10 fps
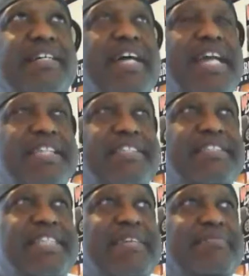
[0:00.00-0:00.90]
And at the
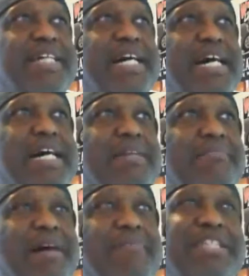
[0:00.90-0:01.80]
same
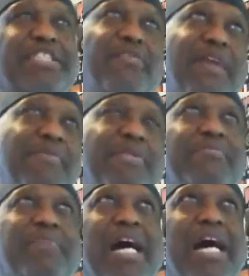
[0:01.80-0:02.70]
time, I messed around with
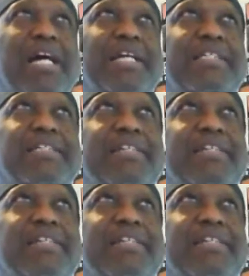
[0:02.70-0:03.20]
the blog